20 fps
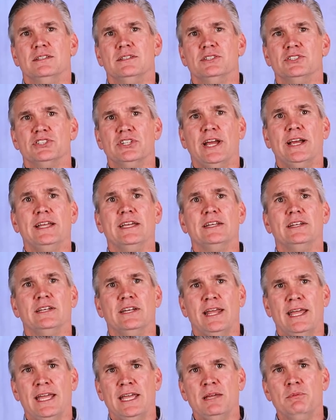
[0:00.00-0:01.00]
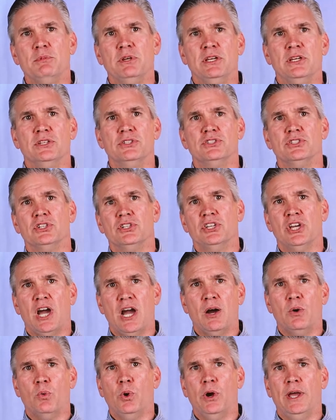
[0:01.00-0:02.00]
The second name is
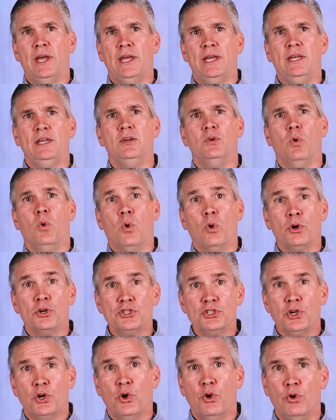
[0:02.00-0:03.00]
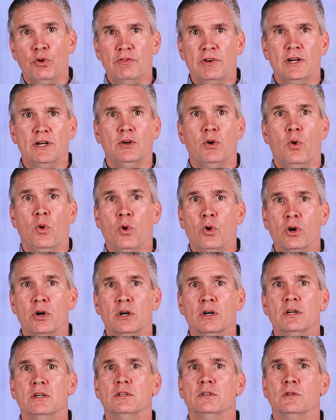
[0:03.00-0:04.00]
Yahweh or Jehovah
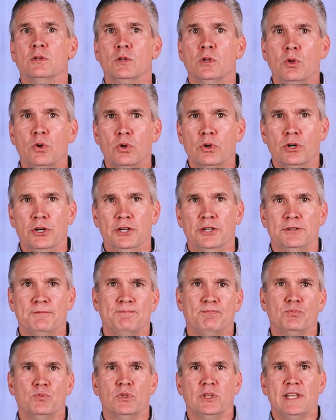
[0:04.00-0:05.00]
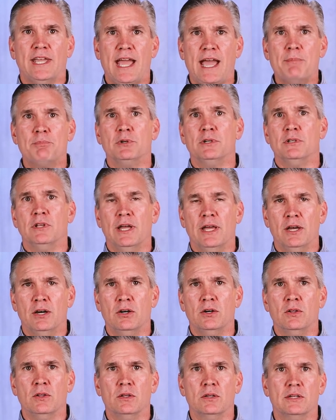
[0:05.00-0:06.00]
or Lord, capital
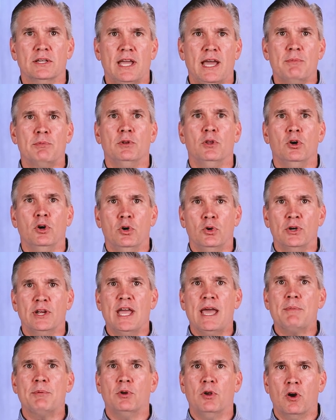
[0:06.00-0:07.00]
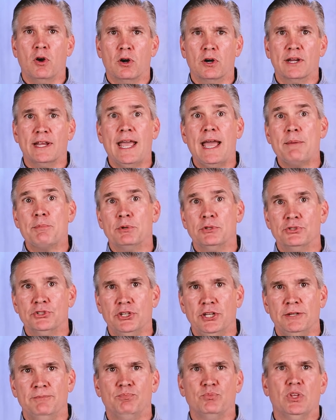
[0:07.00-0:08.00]
L, capital O, capital R, capital
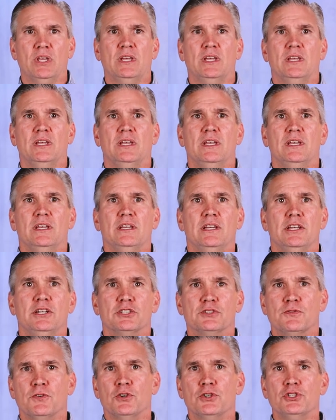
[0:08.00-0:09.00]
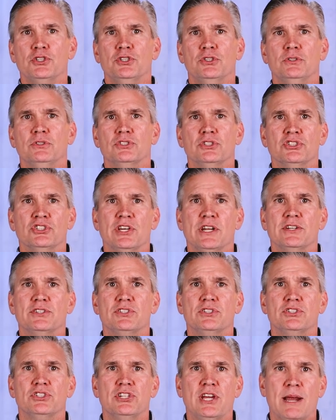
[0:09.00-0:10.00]
D. It is first used in
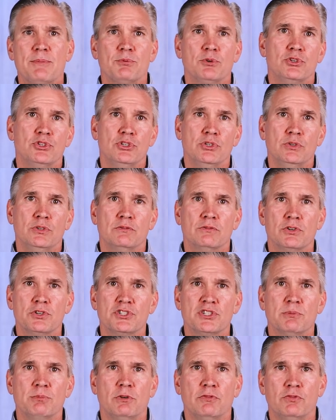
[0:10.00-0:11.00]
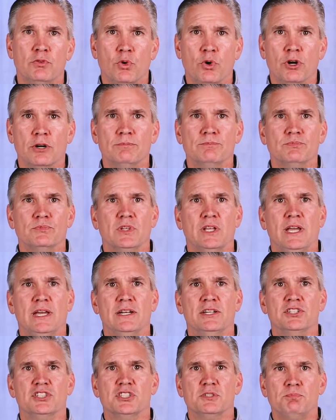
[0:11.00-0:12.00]
Genesis chapter 2 and verse number 4
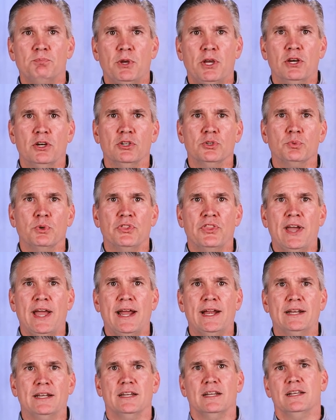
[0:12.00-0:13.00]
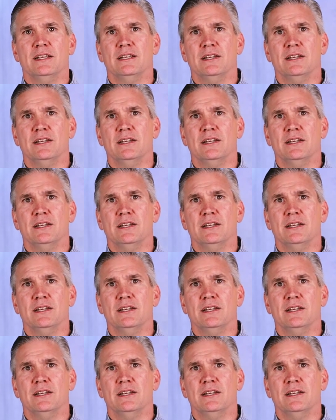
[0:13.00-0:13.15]
and is spelled with that